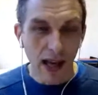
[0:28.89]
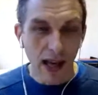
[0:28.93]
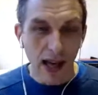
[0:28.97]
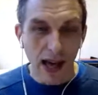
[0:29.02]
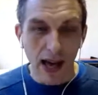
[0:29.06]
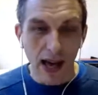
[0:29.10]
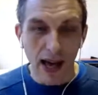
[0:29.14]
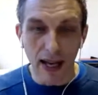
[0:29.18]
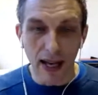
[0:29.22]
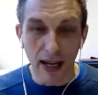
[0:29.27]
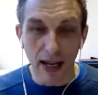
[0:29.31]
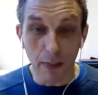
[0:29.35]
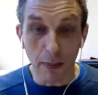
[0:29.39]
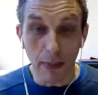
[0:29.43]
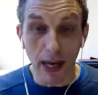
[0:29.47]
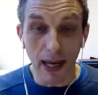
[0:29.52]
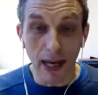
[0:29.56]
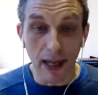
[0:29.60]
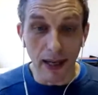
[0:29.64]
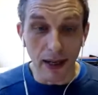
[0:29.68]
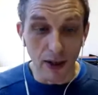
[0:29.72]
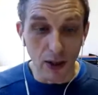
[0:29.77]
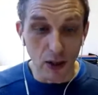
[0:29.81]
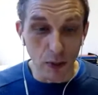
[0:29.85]
and a man
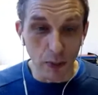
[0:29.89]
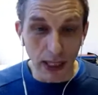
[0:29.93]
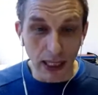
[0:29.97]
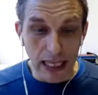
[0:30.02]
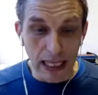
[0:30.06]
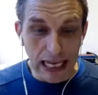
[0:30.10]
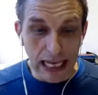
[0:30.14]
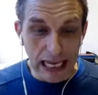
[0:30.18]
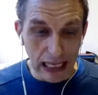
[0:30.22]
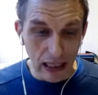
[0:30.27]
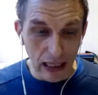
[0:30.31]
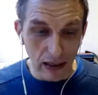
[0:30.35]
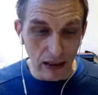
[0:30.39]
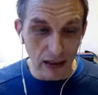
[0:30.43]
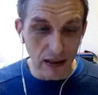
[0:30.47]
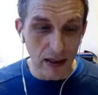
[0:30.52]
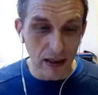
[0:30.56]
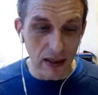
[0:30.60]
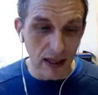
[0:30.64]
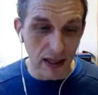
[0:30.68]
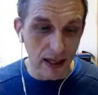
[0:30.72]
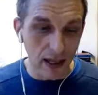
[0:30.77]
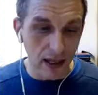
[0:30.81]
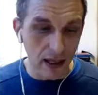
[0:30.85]
has been killed
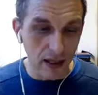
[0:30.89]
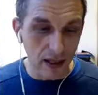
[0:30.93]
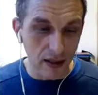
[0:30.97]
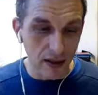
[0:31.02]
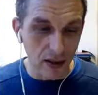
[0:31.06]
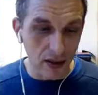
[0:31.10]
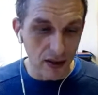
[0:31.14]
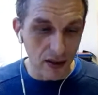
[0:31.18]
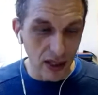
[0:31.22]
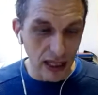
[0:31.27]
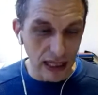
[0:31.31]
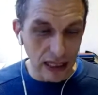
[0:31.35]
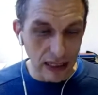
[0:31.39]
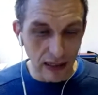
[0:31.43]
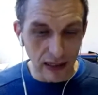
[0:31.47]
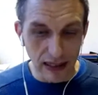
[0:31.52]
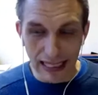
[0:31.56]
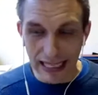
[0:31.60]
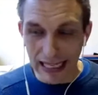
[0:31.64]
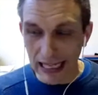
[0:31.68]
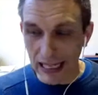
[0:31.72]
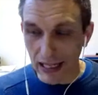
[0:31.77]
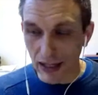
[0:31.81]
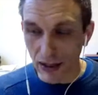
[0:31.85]
and his assailant
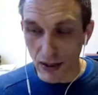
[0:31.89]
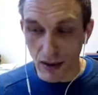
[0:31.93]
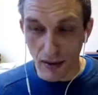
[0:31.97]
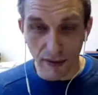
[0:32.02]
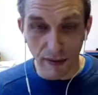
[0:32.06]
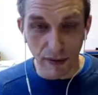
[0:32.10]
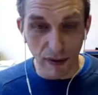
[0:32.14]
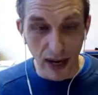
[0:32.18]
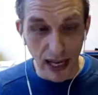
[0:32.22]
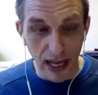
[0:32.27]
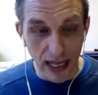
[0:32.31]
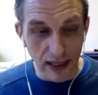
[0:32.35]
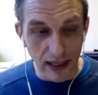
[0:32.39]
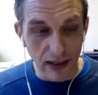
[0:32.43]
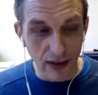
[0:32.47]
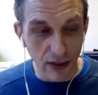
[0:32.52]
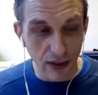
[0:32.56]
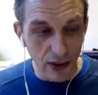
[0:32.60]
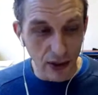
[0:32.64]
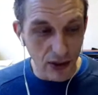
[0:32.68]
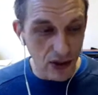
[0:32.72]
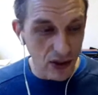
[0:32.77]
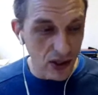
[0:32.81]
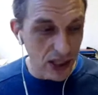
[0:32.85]
has fled the
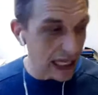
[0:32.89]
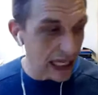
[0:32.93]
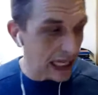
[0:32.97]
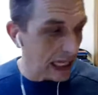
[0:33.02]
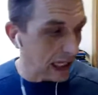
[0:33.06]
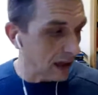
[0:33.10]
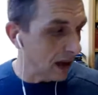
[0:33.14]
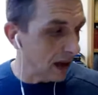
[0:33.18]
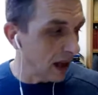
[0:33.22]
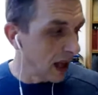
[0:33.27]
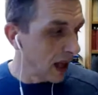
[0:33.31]
scene.